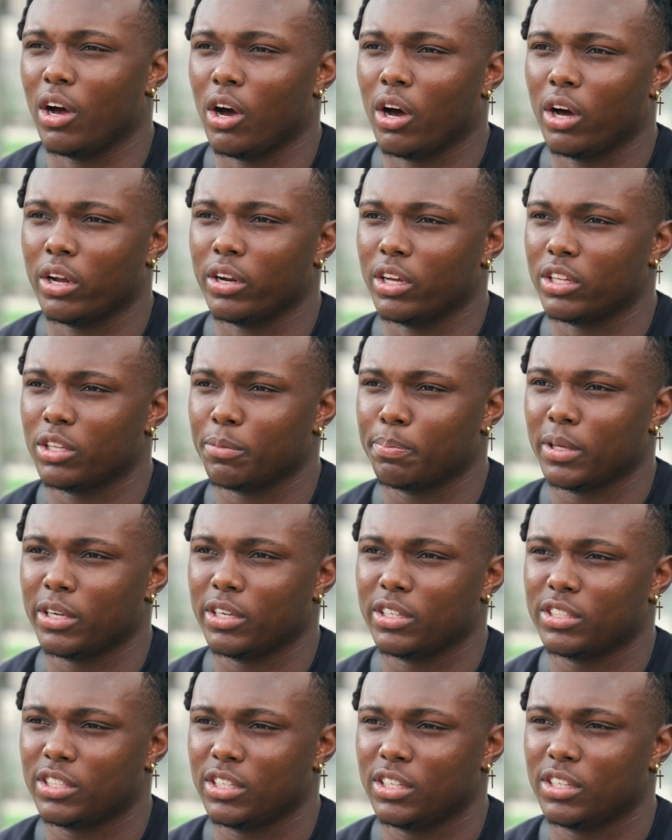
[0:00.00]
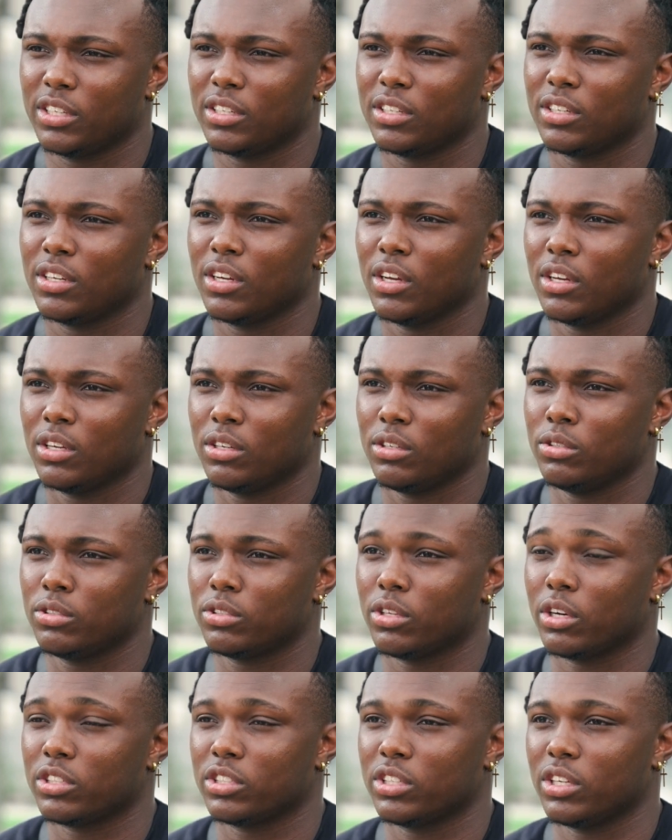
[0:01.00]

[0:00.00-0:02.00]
all the other players see it. You start